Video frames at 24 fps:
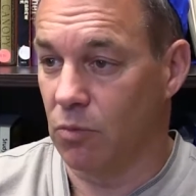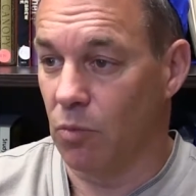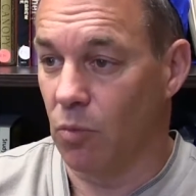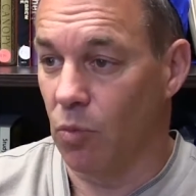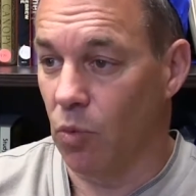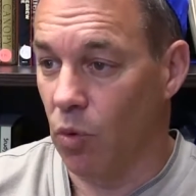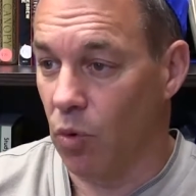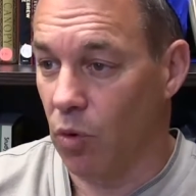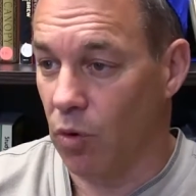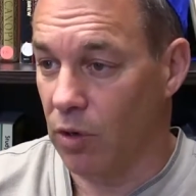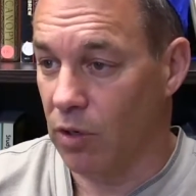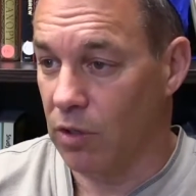
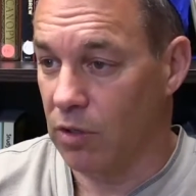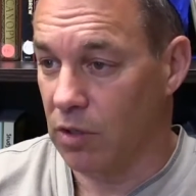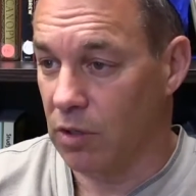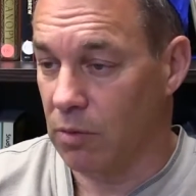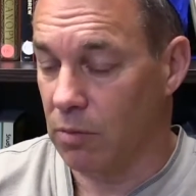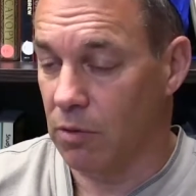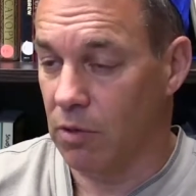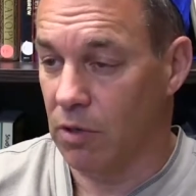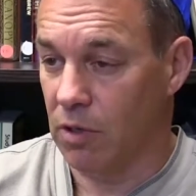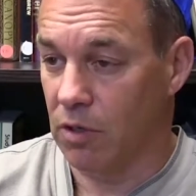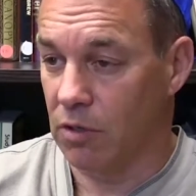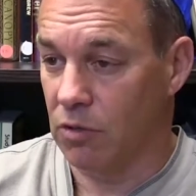more in the
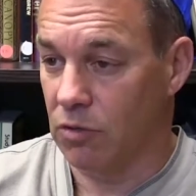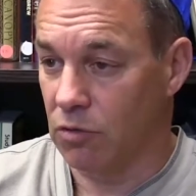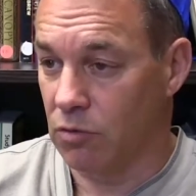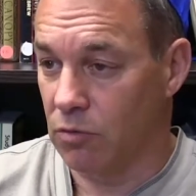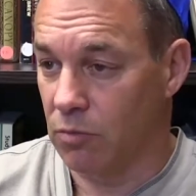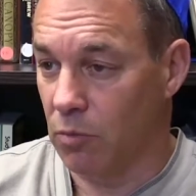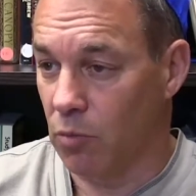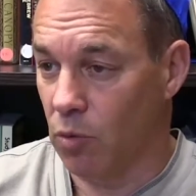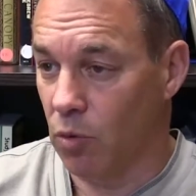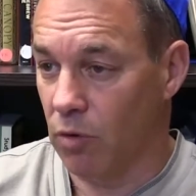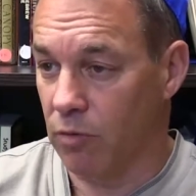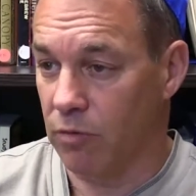community and
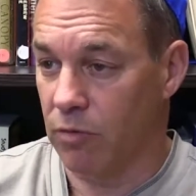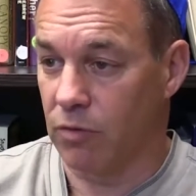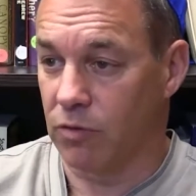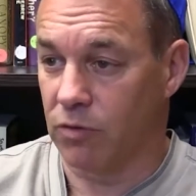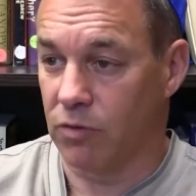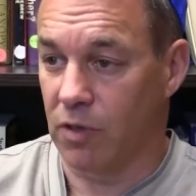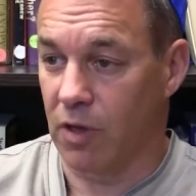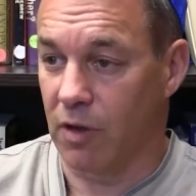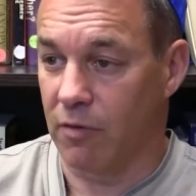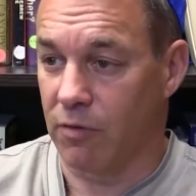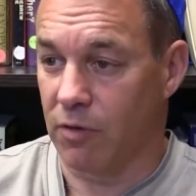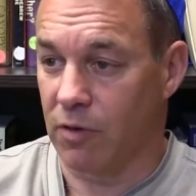do more for
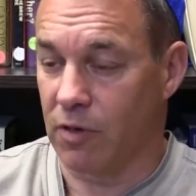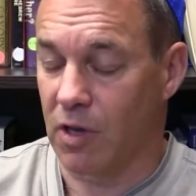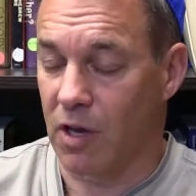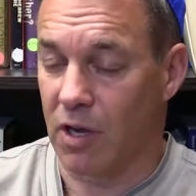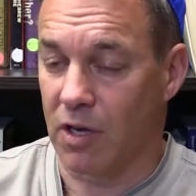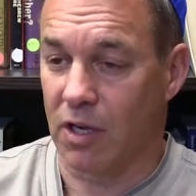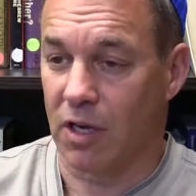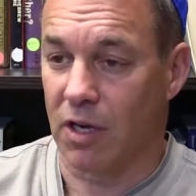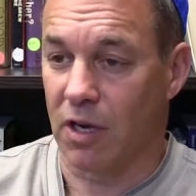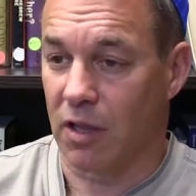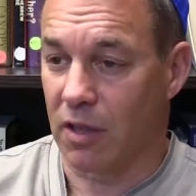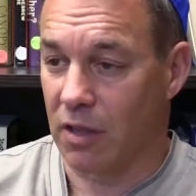Stafford
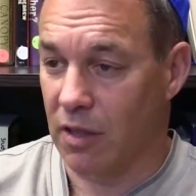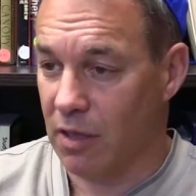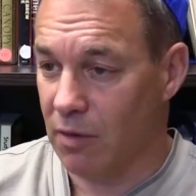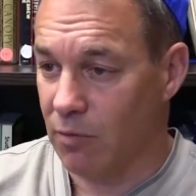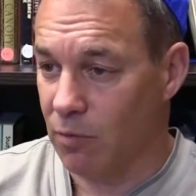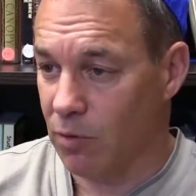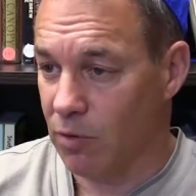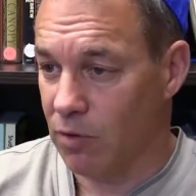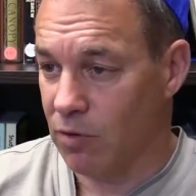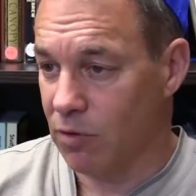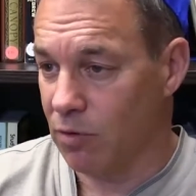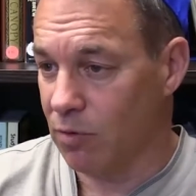County. And I
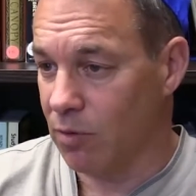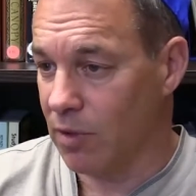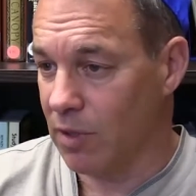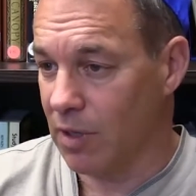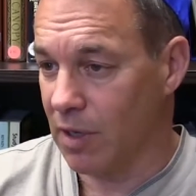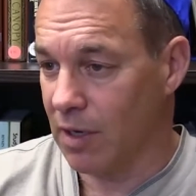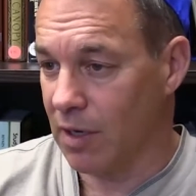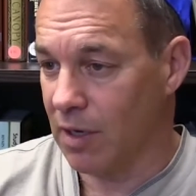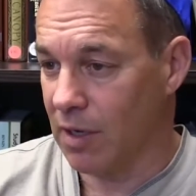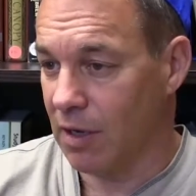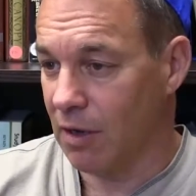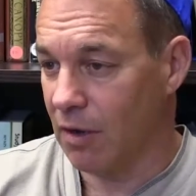think we're doing
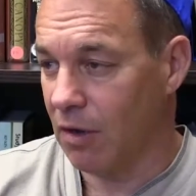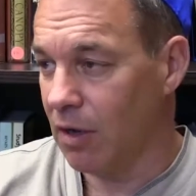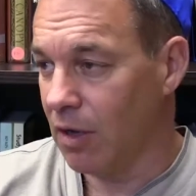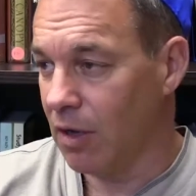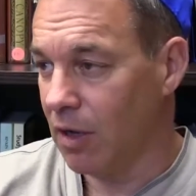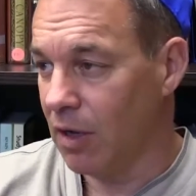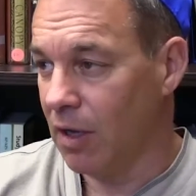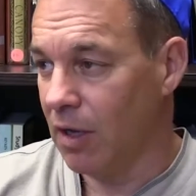that now.